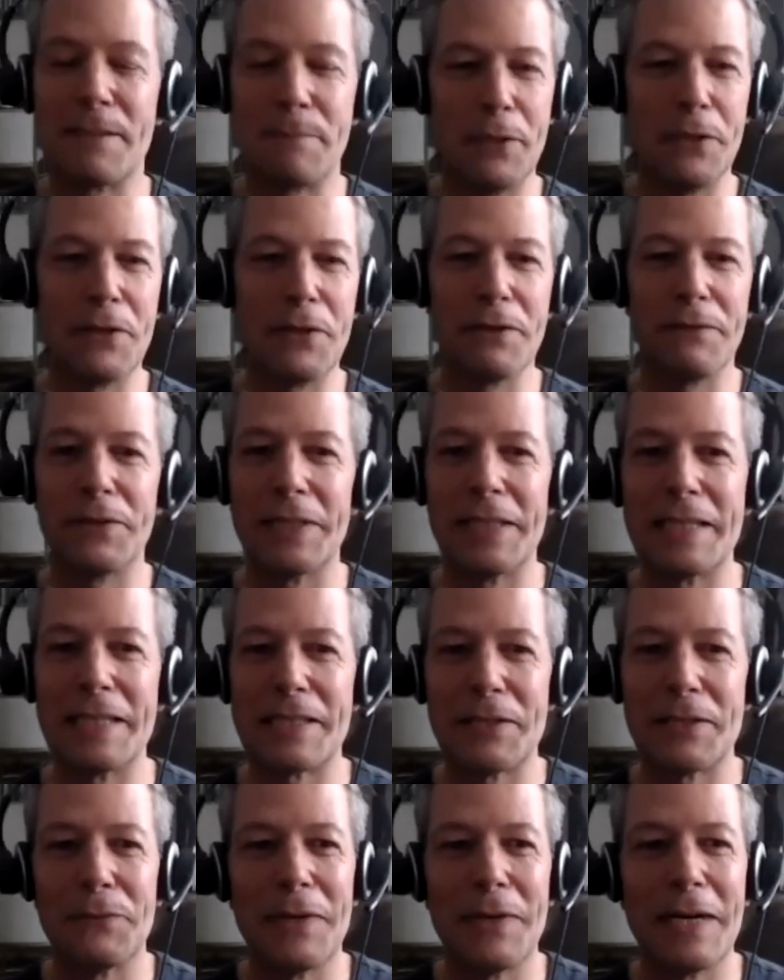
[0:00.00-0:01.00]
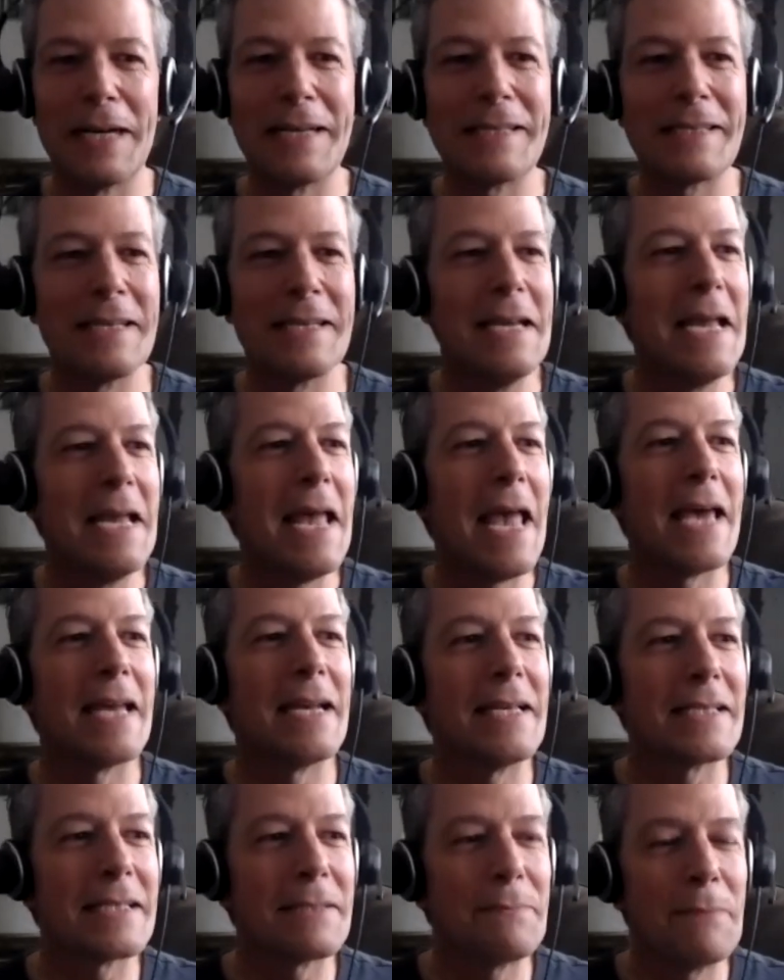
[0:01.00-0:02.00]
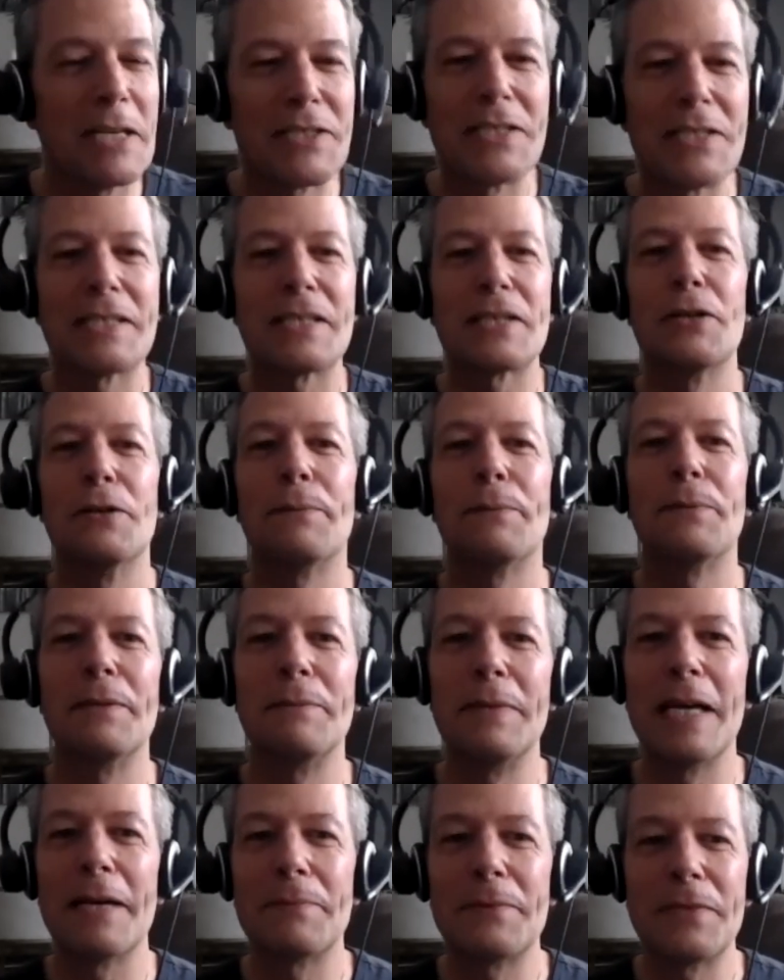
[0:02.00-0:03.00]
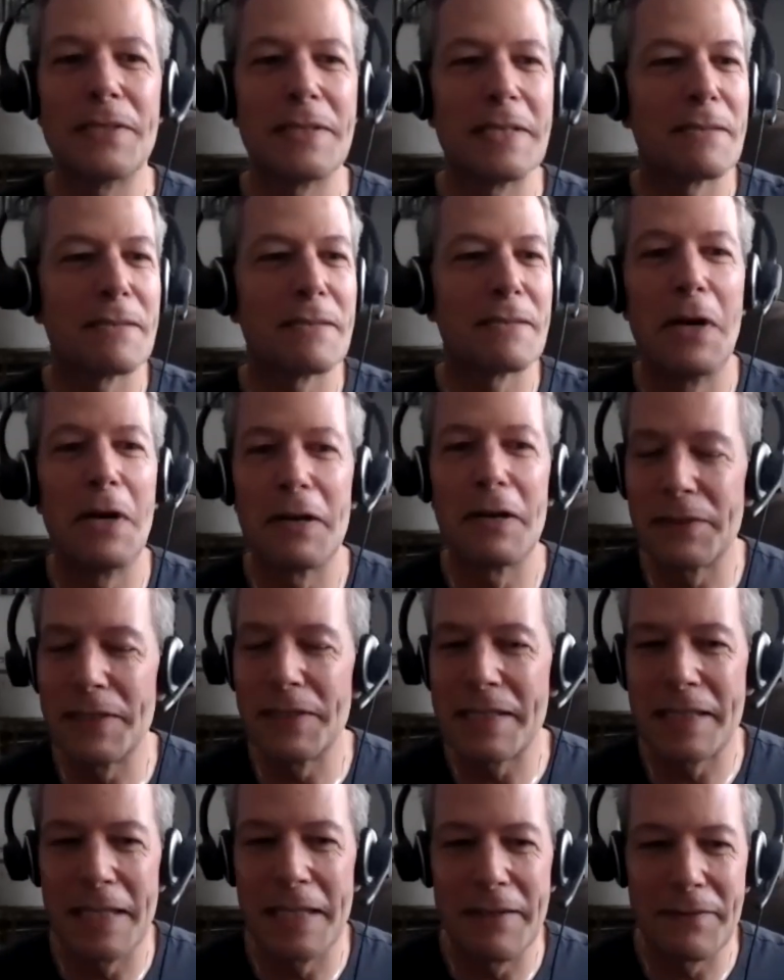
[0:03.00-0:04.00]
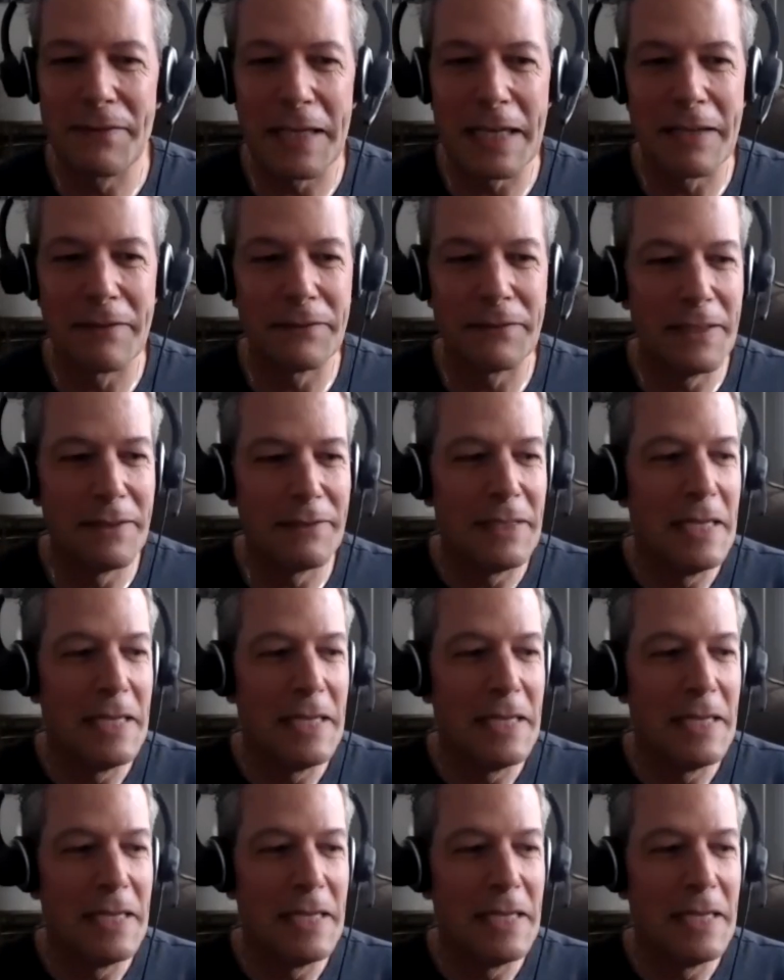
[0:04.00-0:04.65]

beautiful as it was, right. and as much as it opened me up to this marvelous life that I've lived,